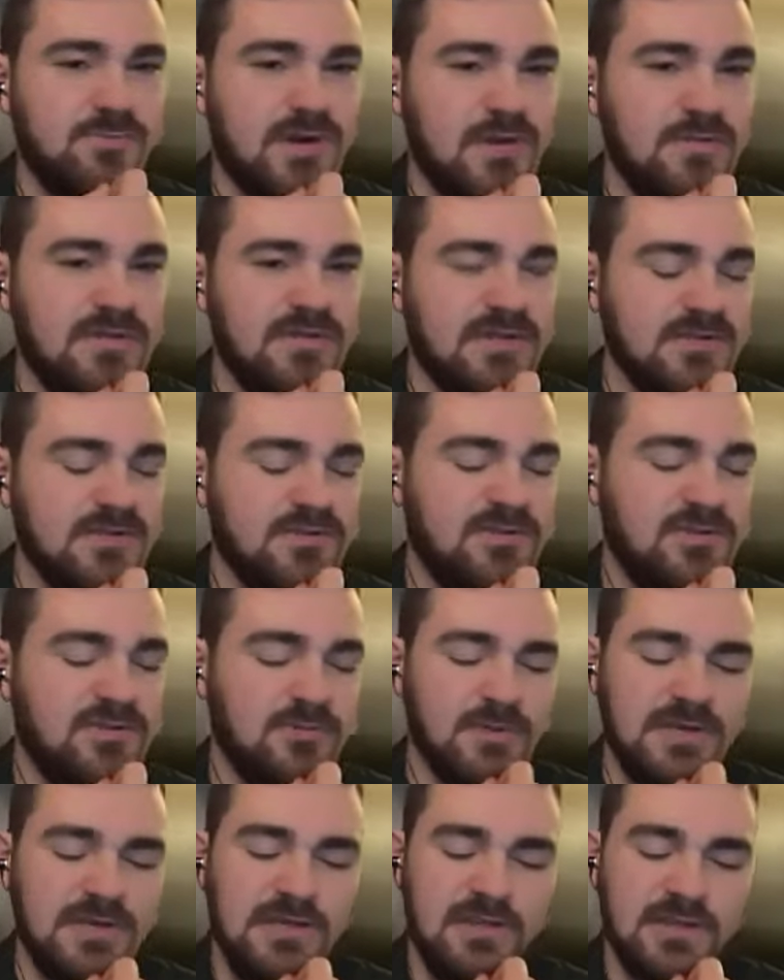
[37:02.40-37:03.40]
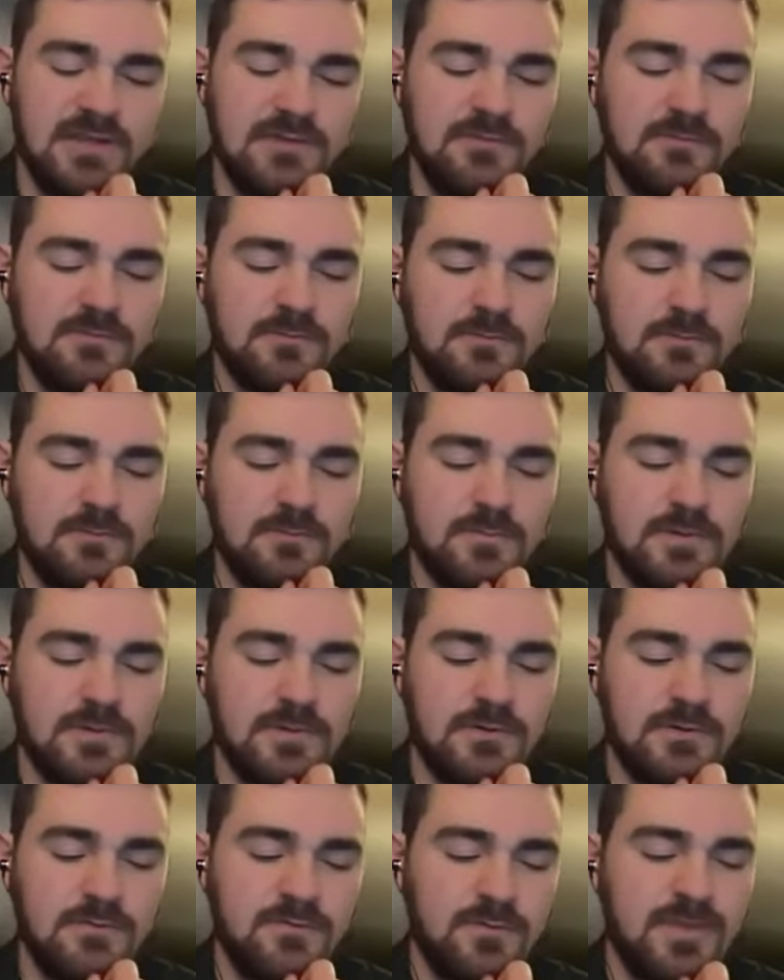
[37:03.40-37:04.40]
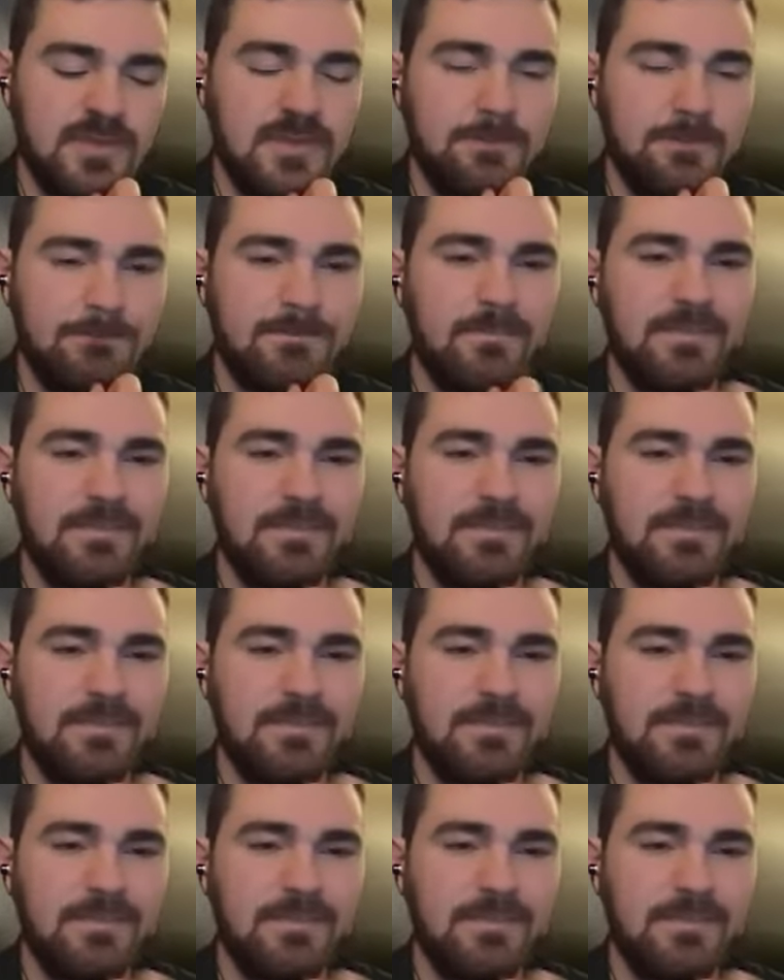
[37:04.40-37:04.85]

Barbie didn't do anything for me,